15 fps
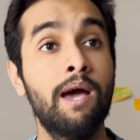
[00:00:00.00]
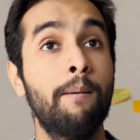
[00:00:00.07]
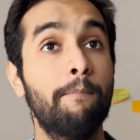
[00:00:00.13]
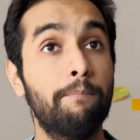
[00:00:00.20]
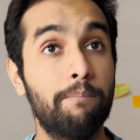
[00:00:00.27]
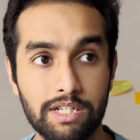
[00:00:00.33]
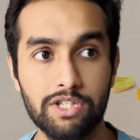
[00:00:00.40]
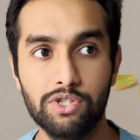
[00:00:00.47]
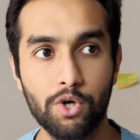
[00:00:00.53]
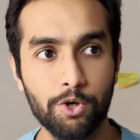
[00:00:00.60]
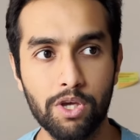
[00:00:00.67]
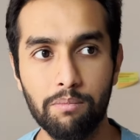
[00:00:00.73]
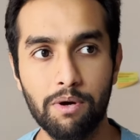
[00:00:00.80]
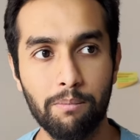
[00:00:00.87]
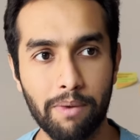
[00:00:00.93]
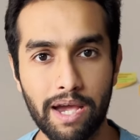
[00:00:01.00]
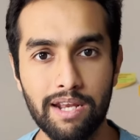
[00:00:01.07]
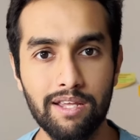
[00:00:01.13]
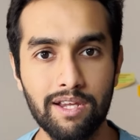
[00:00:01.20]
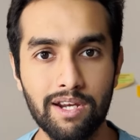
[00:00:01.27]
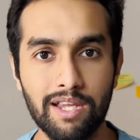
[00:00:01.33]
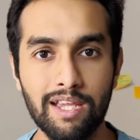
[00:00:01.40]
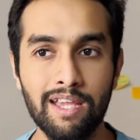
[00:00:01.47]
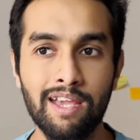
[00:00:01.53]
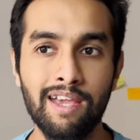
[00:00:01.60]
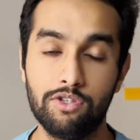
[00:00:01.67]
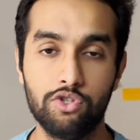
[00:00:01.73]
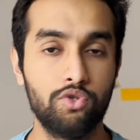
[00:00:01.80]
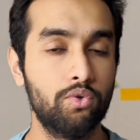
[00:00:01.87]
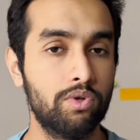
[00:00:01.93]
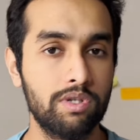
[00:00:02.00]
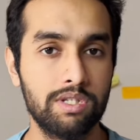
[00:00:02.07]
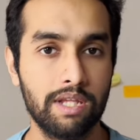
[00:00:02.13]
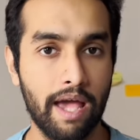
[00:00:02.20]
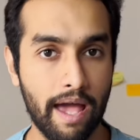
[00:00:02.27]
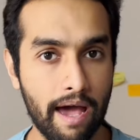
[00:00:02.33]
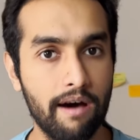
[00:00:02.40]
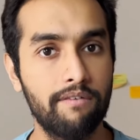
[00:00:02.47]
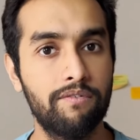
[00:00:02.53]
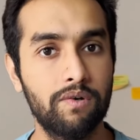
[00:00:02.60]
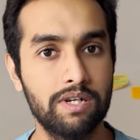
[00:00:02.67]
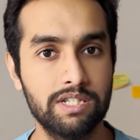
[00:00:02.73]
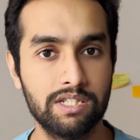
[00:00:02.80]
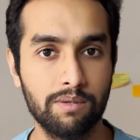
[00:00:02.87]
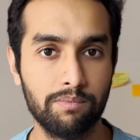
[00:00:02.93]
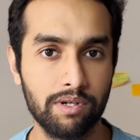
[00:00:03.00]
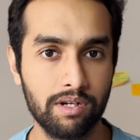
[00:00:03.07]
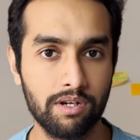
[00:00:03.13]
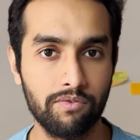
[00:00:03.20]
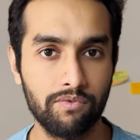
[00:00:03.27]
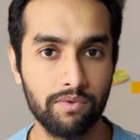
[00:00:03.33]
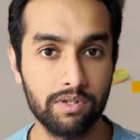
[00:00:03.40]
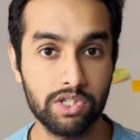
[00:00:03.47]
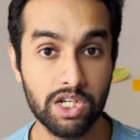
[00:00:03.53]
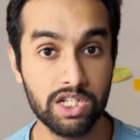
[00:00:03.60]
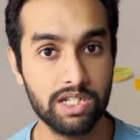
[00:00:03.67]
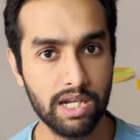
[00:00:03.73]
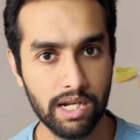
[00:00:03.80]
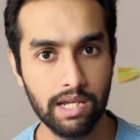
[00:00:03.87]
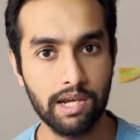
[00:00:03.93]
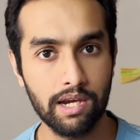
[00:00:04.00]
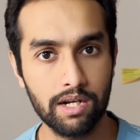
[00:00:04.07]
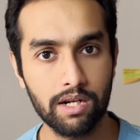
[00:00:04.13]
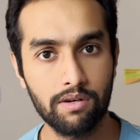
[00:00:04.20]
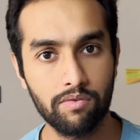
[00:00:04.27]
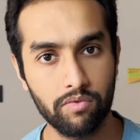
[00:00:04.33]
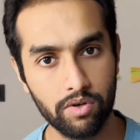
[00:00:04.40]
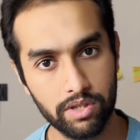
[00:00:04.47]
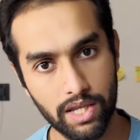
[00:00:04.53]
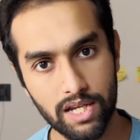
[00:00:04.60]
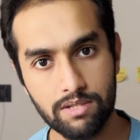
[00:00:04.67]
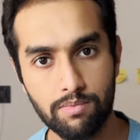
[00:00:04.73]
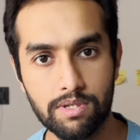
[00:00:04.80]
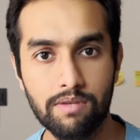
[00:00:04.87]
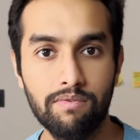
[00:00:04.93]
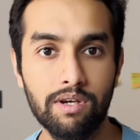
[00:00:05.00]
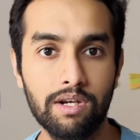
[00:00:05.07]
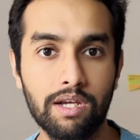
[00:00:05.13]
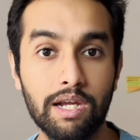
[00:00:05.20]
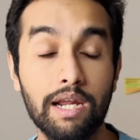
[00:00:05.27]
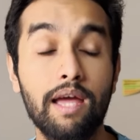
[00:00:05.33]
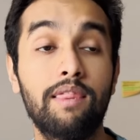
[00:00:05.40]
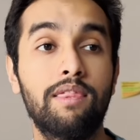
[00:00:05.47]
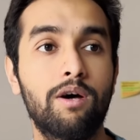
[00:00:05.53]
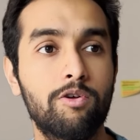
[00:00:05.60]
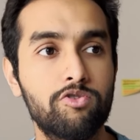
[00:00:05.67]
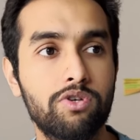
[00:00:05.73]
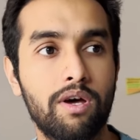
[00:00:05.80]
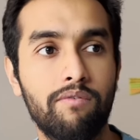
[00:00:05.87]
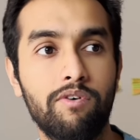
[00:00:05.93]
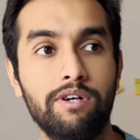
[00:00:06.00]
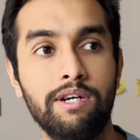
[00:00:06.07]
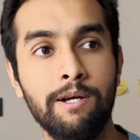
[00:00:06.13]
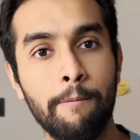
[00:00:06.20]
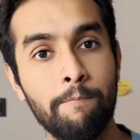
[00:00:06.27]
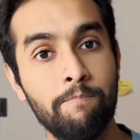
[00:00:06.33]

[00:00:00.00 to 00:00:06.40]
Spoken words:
But just talking about my degree, students have a subreddit just dedicated for that specific degree, and they also have a